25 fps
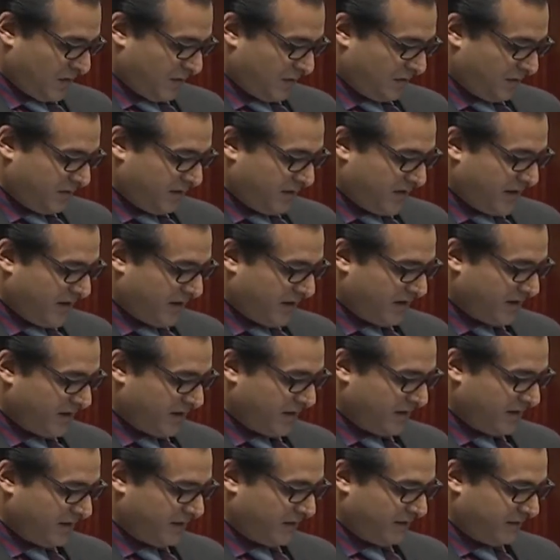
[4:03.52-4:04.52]
where
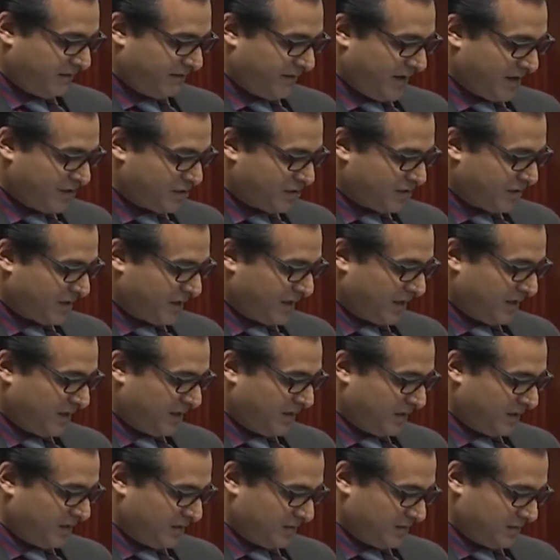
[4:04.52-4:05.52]

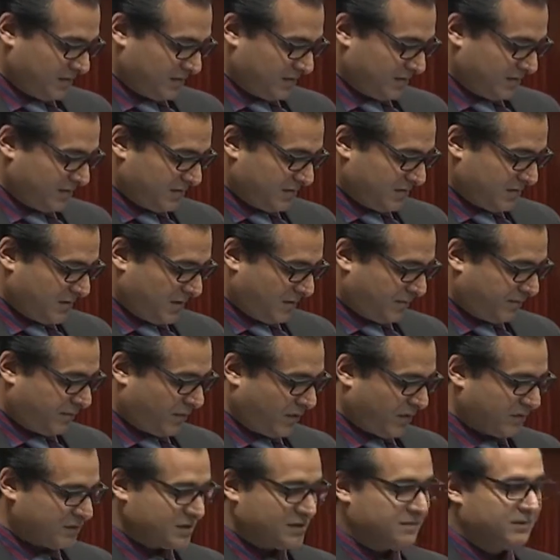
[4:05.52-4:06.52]
eventually
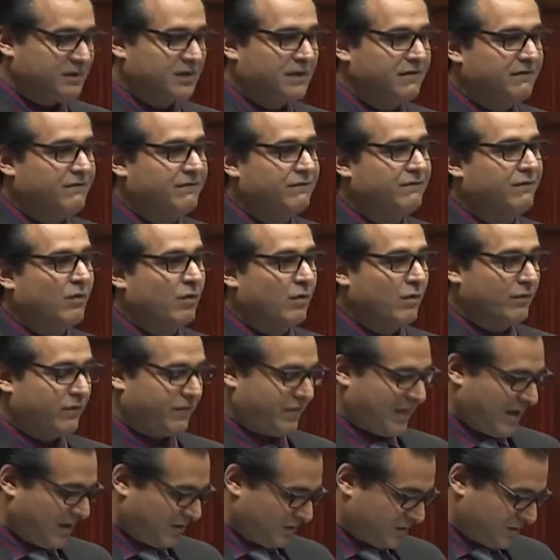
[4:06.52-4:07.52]
approximately
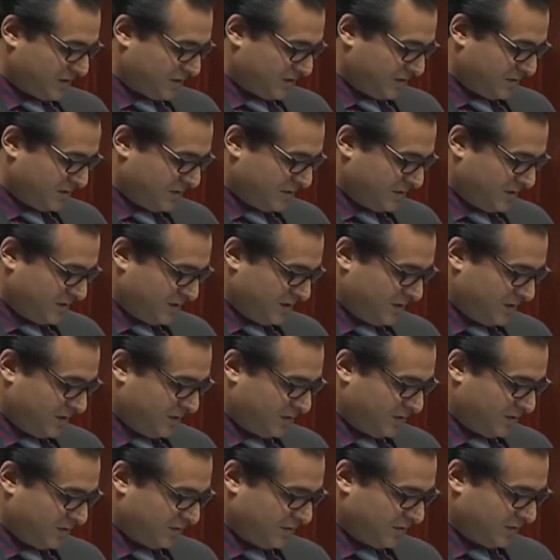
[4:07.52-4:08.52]
4,000
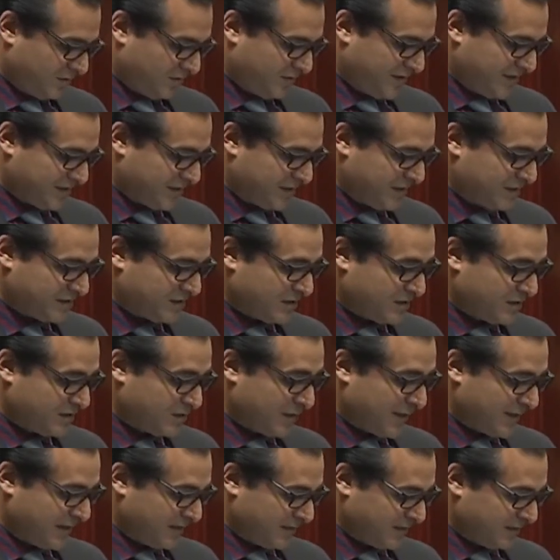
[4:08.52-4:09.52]
new residential
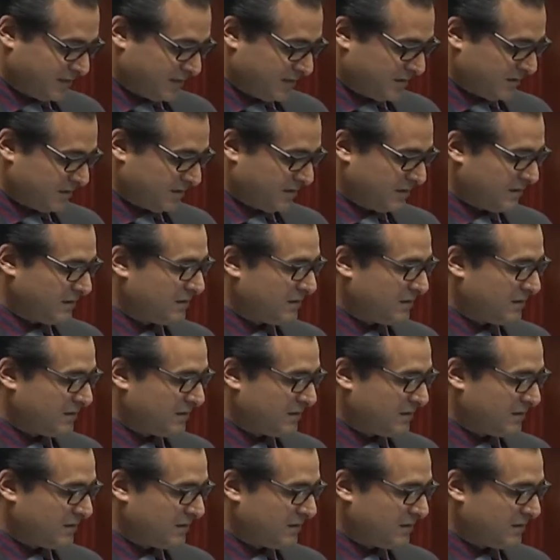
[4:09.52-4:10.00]
dwellings,